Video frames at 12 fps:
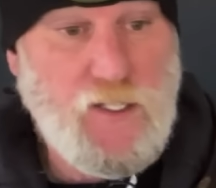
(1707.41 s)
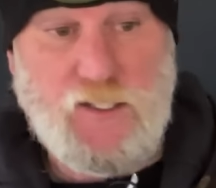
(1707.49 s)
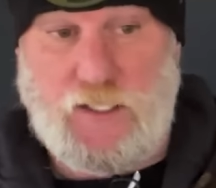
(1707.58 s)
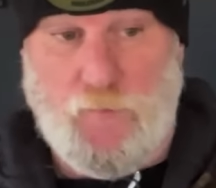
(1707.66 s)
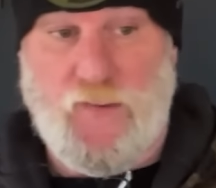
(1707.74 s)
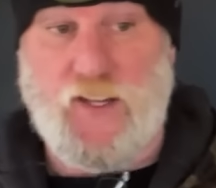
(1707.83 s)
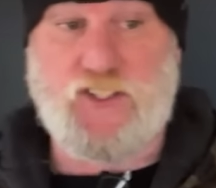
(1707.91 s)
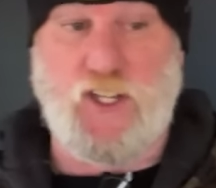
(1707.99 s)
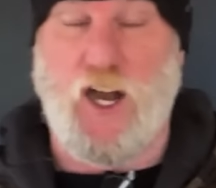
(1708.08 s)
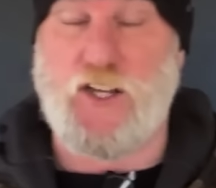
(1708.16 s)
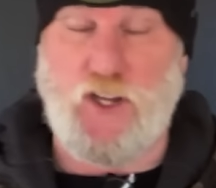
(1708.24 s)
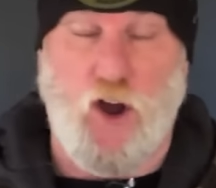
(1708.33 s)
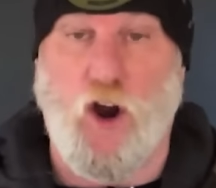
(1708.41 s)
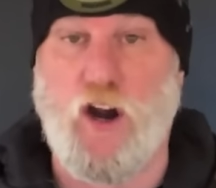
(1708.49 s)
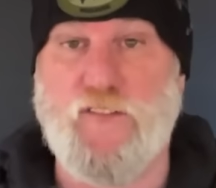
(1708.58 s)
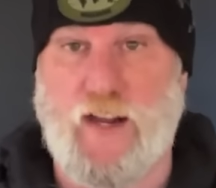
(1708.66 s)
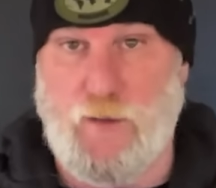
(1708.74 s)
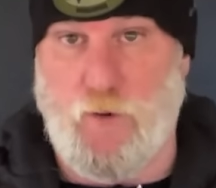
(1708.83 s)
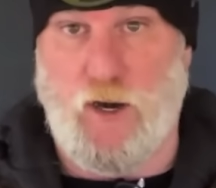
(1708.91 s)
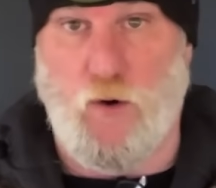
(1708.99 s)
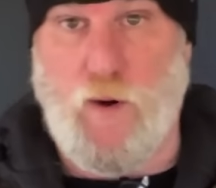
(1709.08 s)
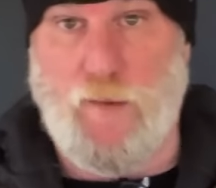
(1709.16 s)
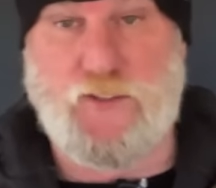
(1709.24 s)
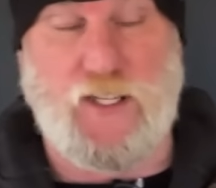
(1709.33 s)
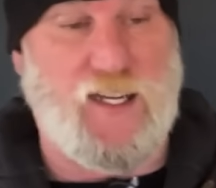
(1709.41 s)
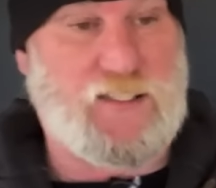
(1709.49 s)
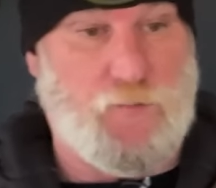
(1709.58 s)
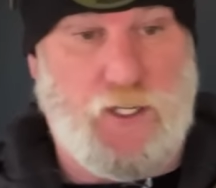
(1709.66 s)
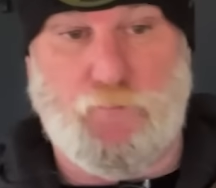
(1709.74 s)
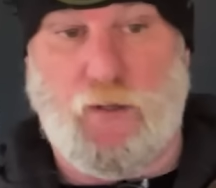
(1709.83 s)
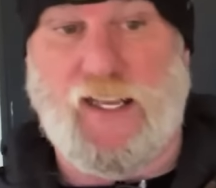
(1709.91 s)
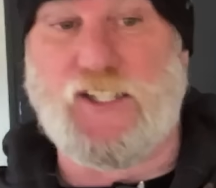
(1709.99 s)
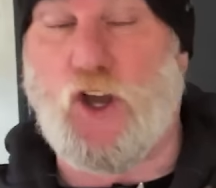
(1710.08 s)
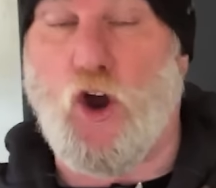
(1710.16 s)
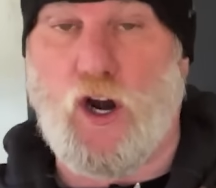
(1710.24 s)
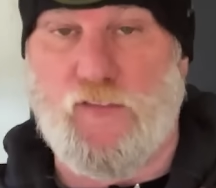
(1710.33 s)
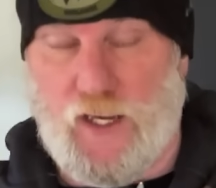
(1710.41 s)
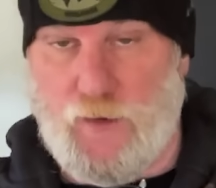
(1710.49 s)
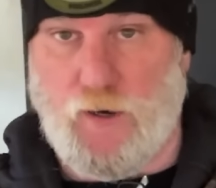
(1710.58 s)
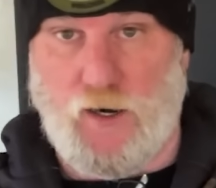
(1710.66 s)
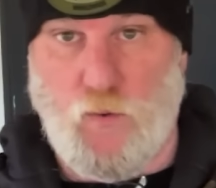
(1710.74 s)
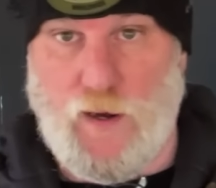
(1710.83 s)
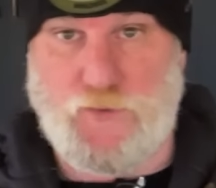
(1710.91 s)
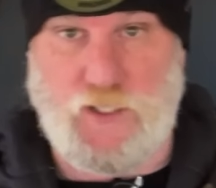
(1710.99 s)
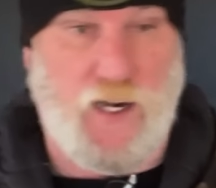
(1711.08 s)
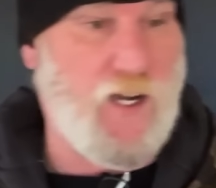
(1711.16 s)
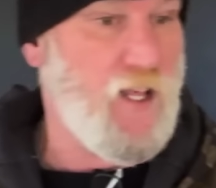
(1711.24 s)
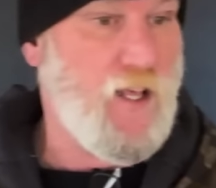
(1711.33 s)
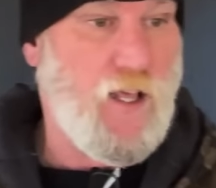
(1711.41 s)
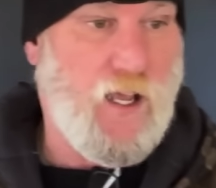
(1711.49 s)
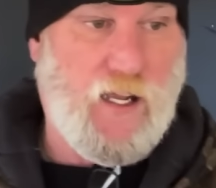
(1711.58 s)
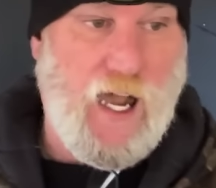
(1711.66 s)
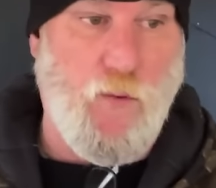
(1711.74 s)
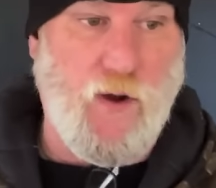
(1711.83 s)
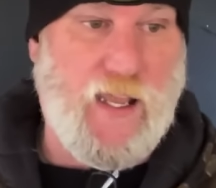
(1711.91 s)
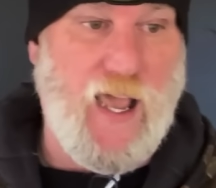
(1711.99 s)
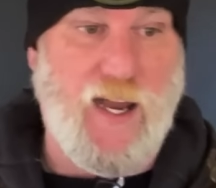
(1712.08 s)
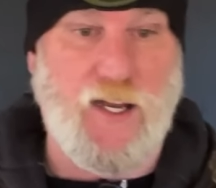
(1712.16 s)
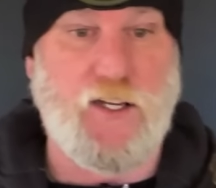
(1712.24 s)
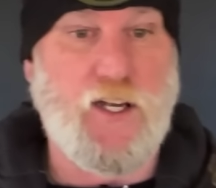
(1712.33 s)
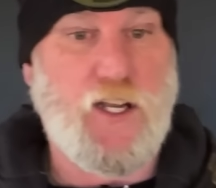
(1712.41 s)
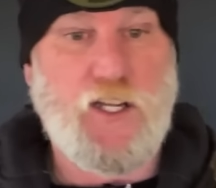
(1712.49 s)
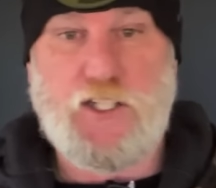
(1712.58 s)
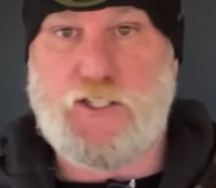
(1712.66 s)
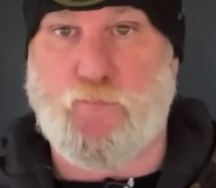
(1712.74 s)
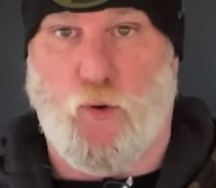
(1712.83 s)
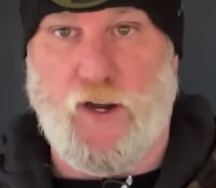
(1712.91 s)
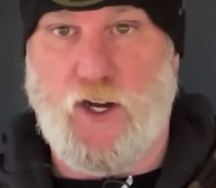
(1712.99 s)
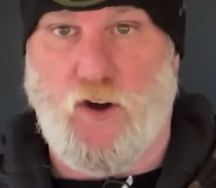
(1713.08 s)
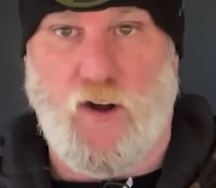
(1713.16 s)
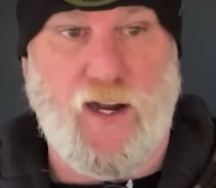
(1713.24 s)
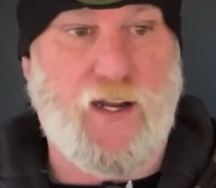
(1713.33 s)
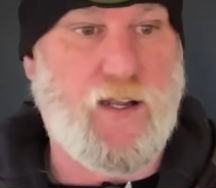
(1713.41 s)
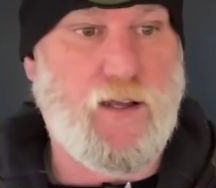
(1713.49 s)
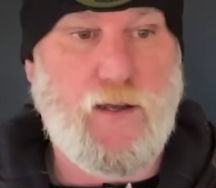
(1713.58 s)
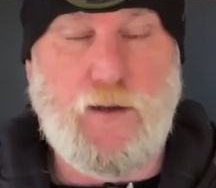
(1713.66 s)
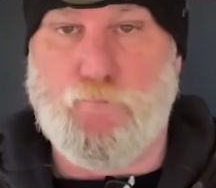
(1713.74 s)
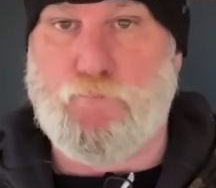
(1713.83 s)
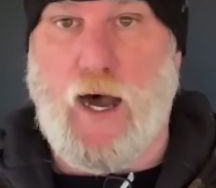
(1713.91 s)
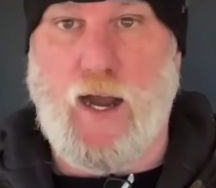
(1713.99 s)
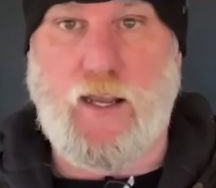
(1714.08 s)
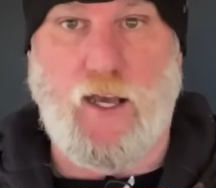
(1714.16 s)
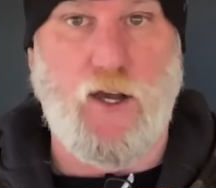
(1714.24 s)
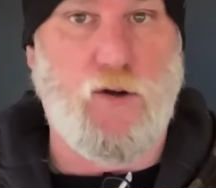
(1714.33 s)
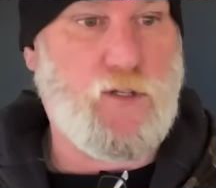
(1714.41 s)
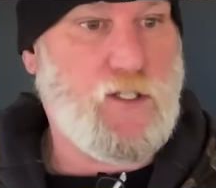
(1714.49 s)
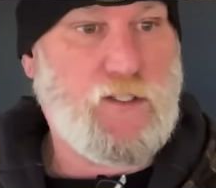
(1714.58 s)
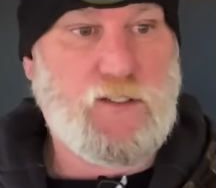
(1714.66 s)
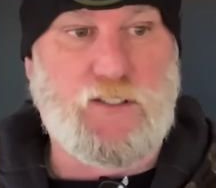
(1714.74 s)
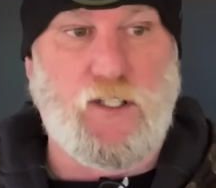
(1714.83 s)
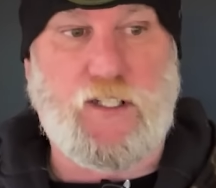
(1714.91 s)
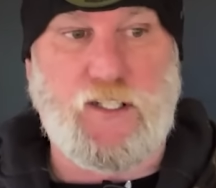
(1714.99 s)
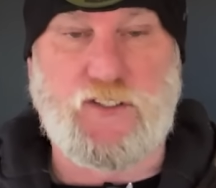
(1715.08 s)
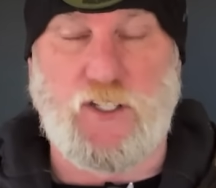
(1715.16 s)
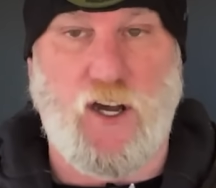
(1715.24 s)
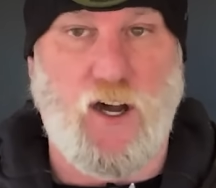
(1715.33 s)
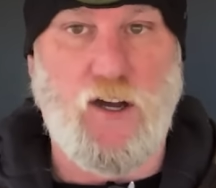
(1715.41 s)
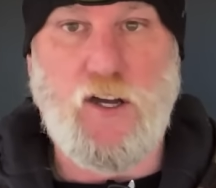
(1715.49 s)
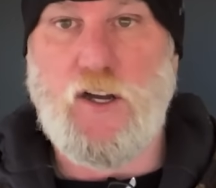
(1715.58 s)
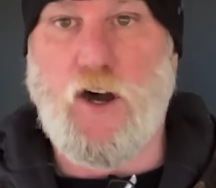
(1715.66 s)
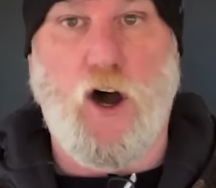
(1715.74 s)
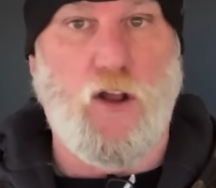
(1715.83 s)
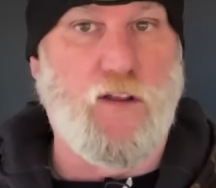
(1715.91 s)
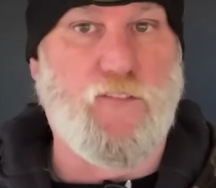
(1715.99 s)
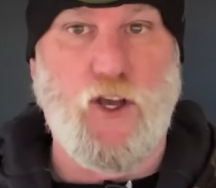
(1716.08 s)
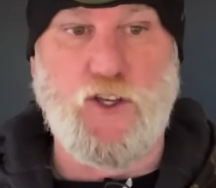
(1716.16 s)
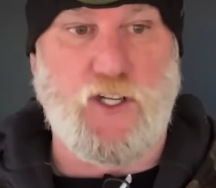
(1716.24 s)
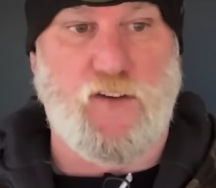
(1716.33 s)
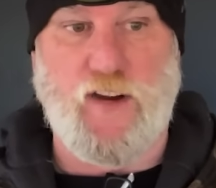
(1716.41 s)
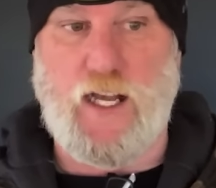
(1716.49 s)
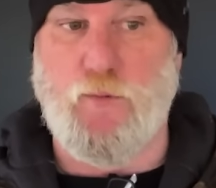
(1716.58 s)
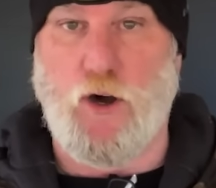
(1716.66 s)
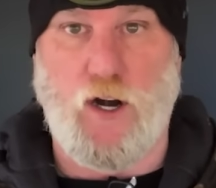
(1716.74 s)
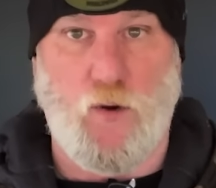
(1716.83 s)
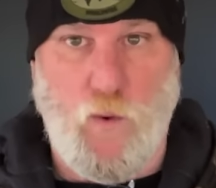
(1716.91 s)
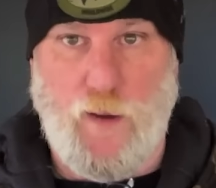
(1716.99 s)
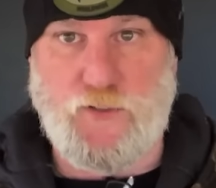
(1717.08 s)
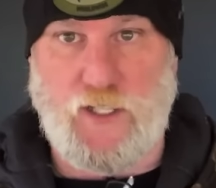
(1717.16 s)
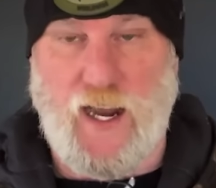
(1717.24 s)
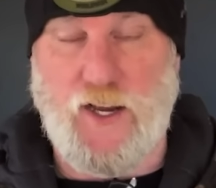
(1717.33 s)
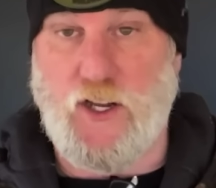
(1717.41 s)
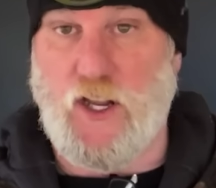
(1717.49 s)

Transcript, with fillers: Some of these saws are available on our website. Some of these blades are available on our website. Agawa Canyon, Spring Creek, Bahco, Silky Saw, all of those are available on our website.